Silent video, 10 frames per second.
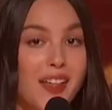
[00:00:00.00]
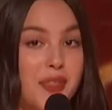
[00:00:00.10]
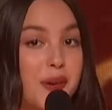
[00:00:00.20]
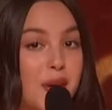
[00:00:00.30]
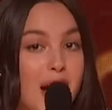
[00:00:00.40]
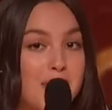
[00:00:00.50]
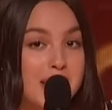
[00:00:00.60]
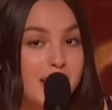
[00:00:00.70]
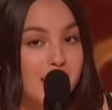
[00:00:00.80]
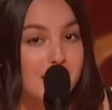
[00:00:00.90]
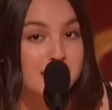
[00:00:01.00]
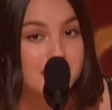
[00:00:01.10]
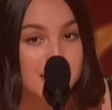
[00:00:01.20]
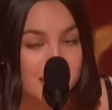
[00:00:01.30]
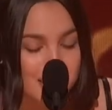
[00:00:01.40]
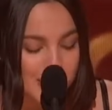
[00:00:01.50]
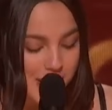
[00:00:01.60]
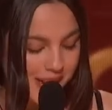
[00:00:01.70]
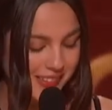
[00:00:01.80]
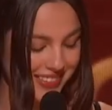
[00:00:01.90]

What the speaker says: And the Grammy goes to